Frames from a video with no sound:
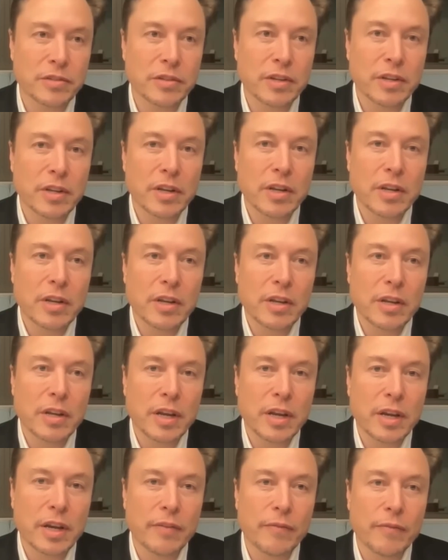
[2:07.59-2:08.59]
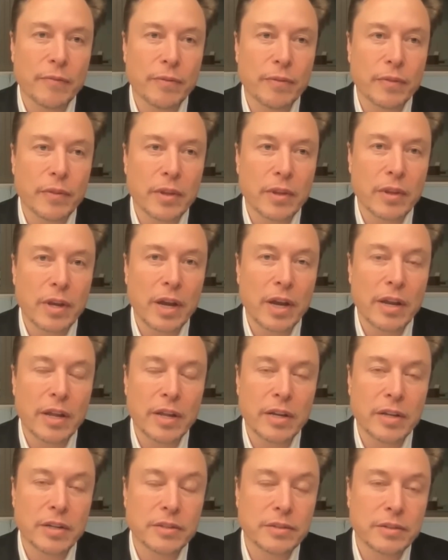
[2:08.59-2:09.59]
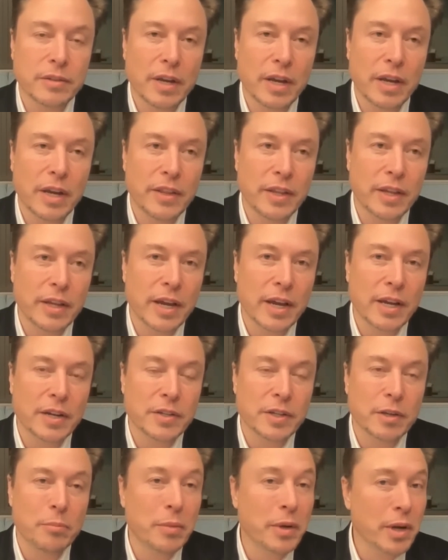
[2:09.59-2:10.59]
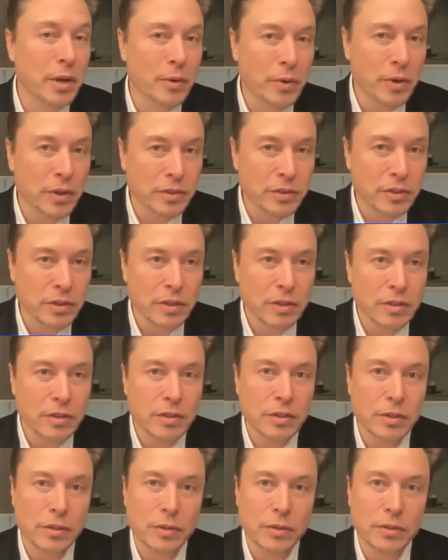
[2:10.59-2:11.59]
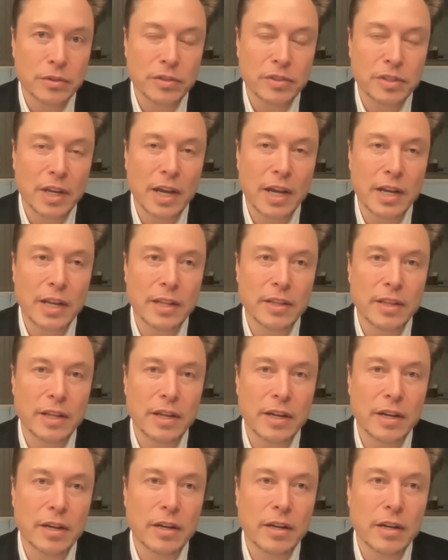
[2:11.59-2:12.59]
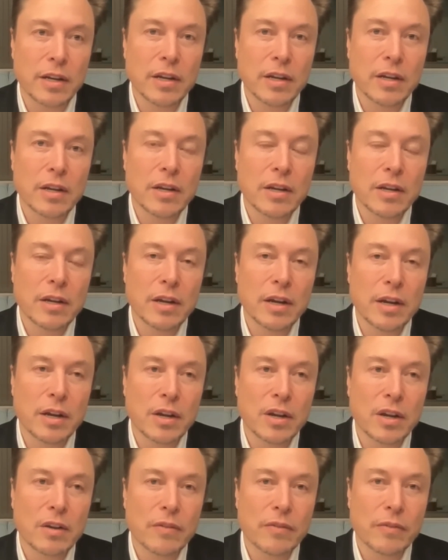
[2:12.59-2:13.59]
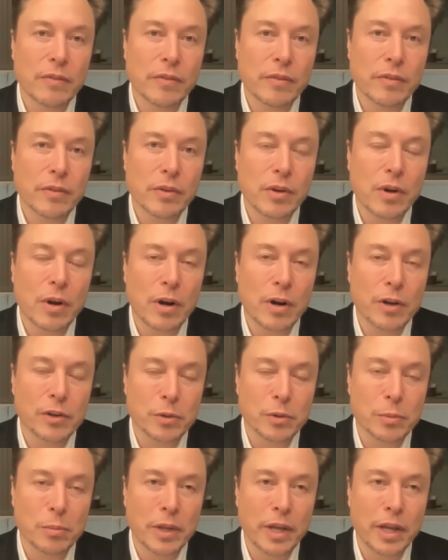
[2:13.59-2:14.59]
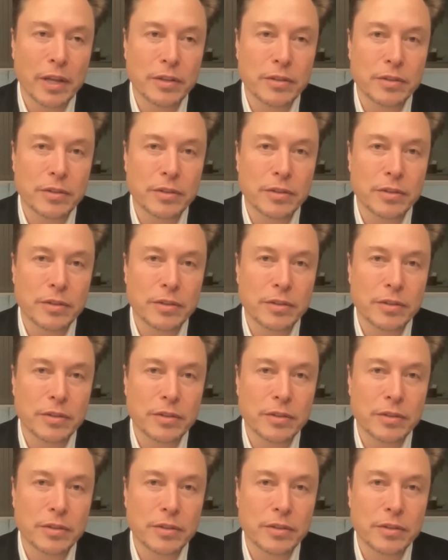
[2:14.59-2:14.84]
because it is, I think, actually a bigger risk to society than cars or